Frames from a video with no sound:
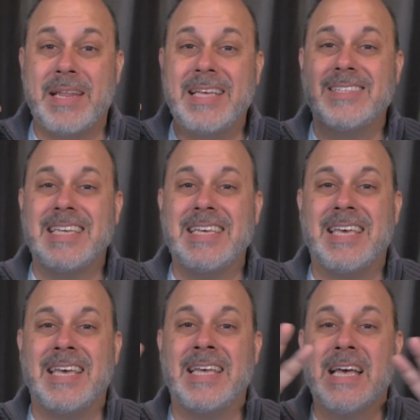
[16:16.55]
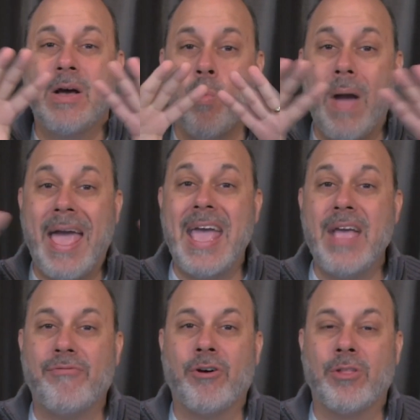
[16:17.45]
he's thinking way
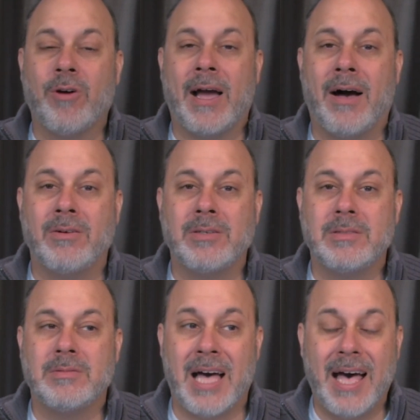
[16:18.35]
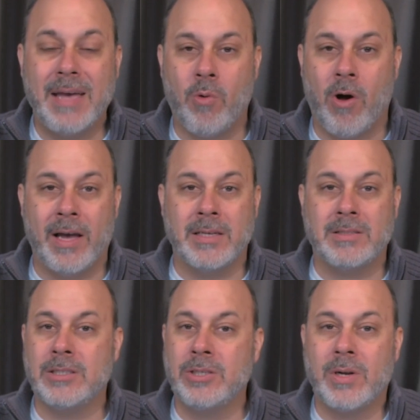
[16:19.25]
further out time-wise
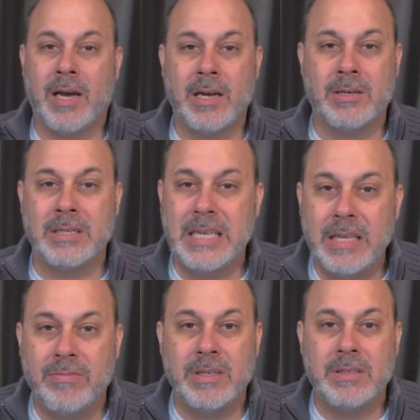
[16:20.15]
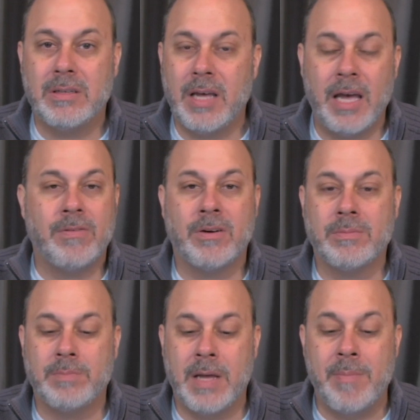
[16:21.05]
than you and I could even
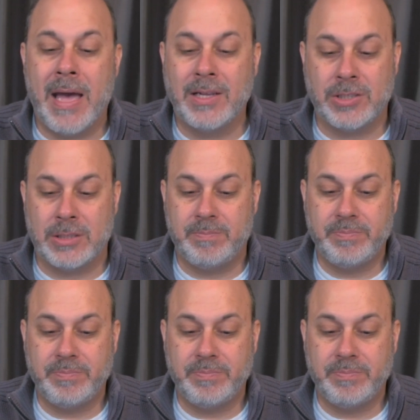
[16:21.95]
ever imagine.